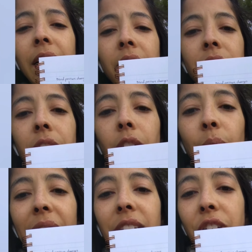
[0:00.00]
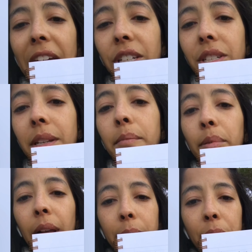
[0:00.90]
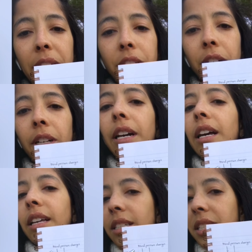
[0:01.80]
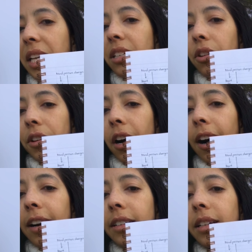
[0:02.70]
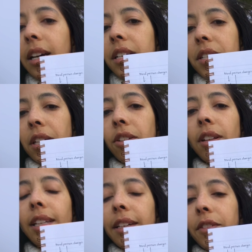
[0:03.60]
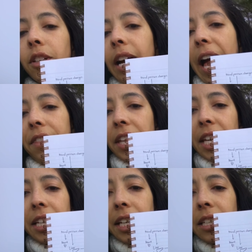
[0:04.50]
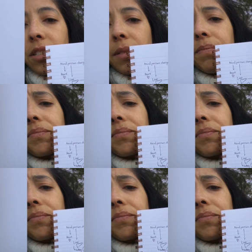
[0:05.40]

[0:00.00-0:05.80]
So changes in blood pressure signal the heart, signal the liver, and the kidneys.